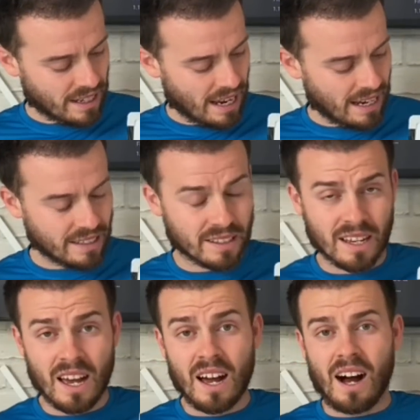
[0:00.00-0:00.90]
And
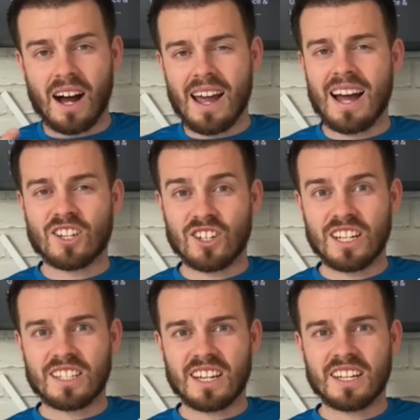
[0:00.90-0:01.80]
I actually
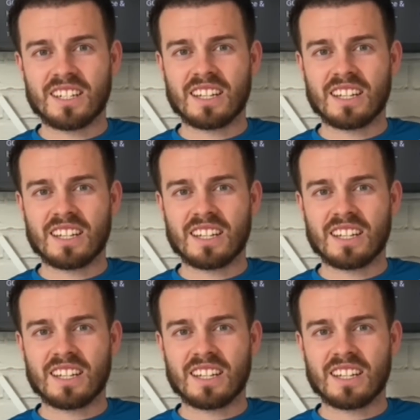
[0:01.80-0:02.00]
did